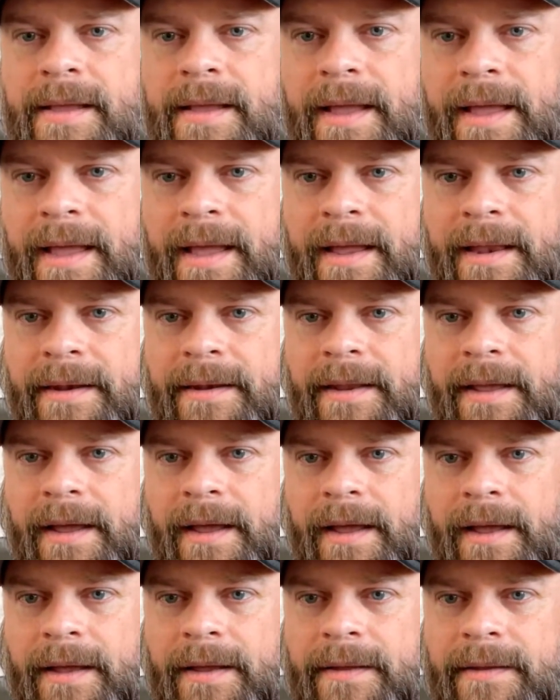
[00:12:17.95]
And
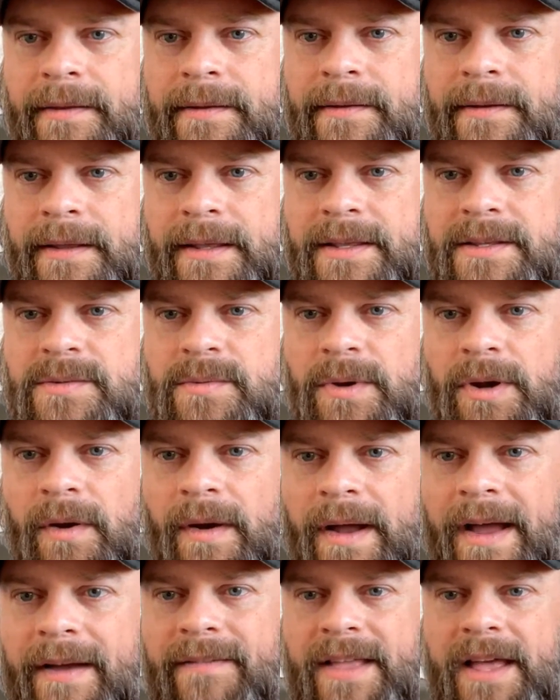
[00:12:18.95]
I guess we
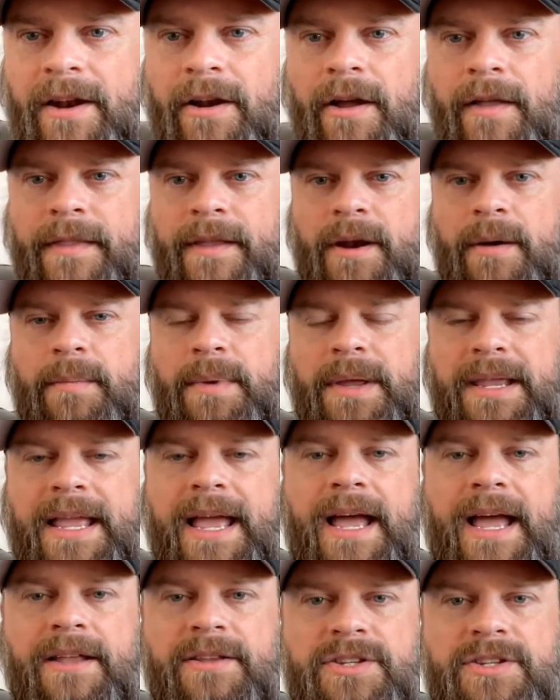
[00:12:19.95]
don't have that on there, but
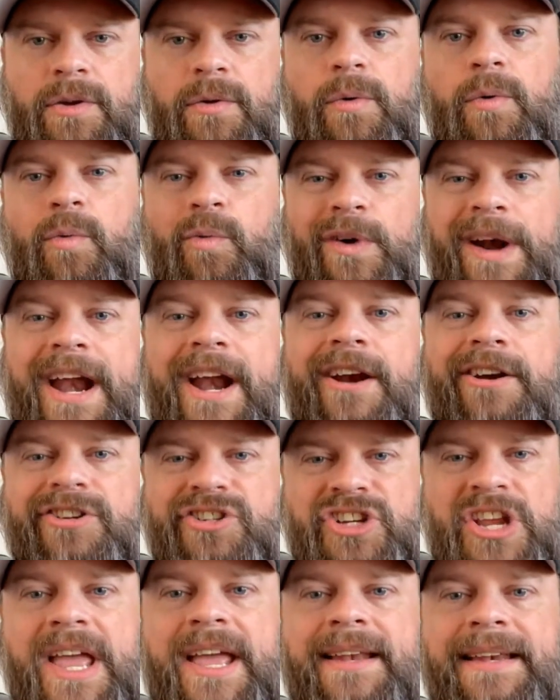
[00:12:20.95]
yeah, so
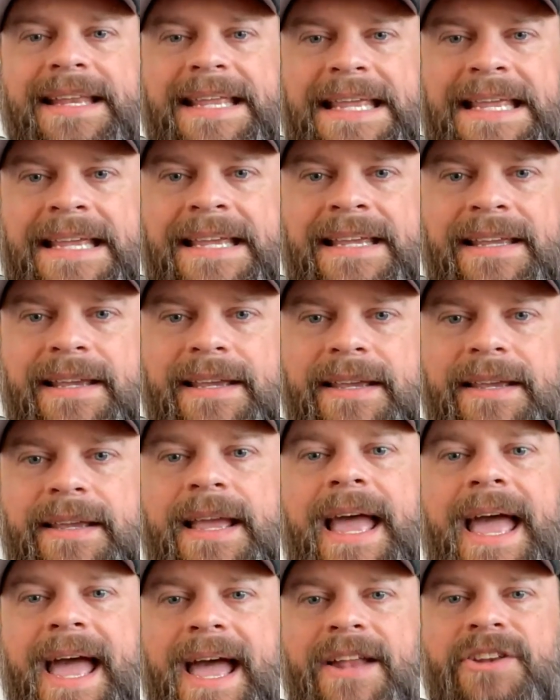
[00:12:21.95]

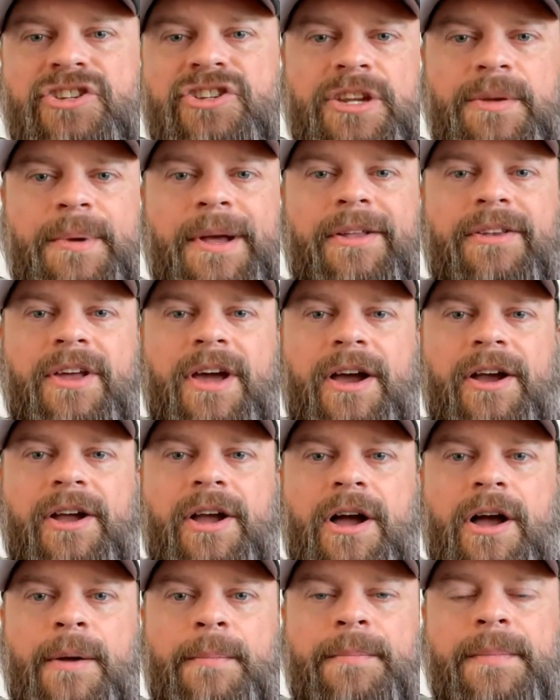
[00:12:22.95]

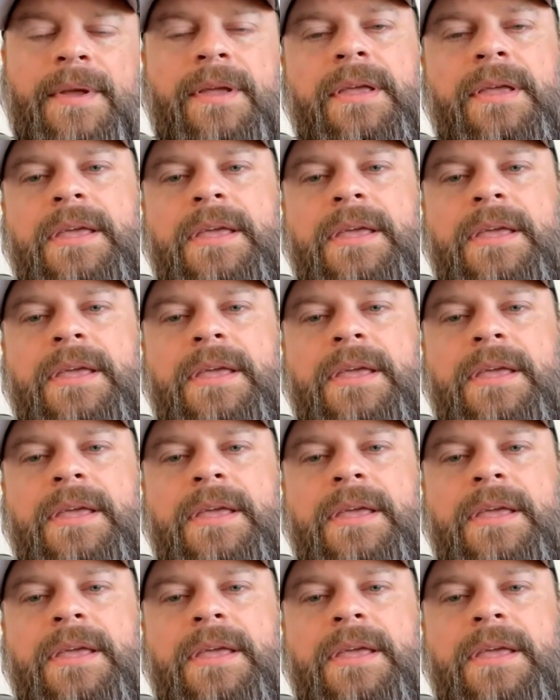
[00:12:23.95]
raregeninc@gmail.com.